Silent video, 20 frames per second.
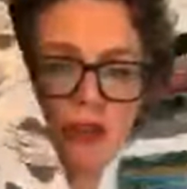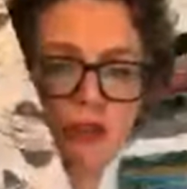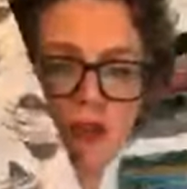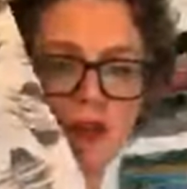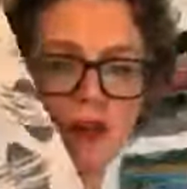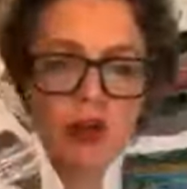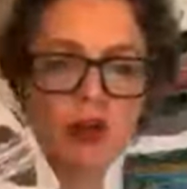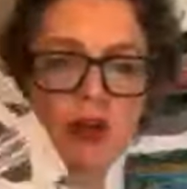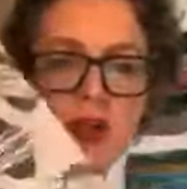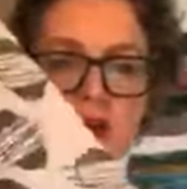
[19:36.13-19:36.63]
It's
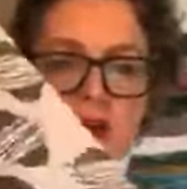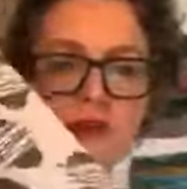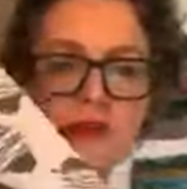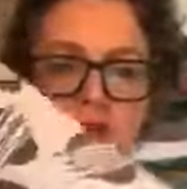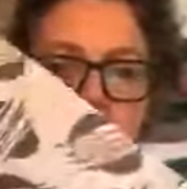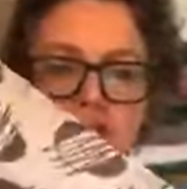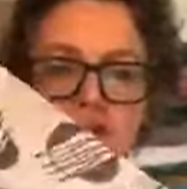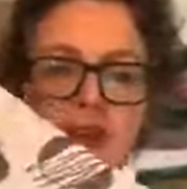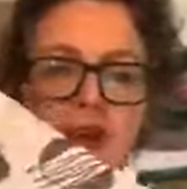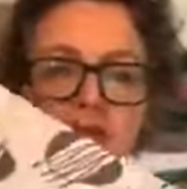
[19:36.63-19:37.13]
got a
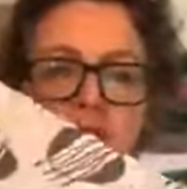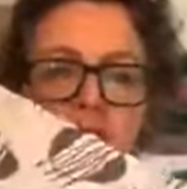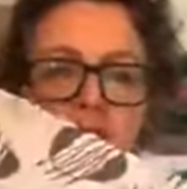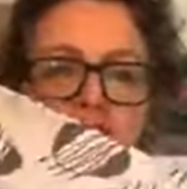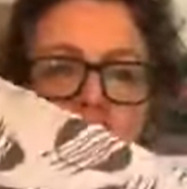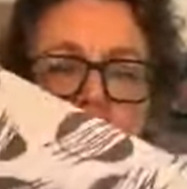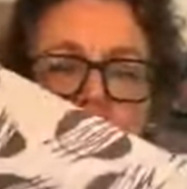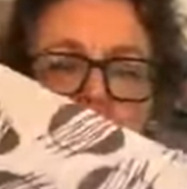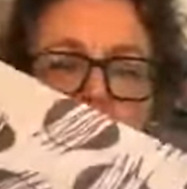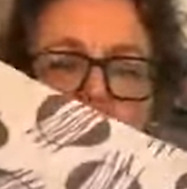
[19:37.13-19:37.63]
lovely drape
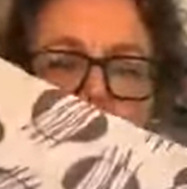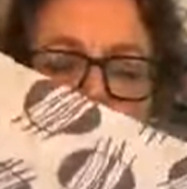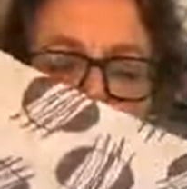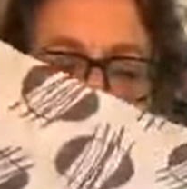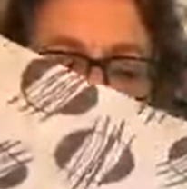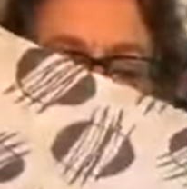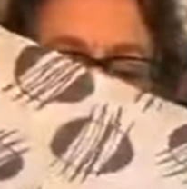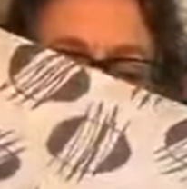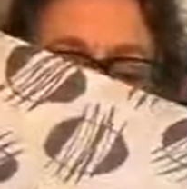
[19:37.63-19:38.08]
to it.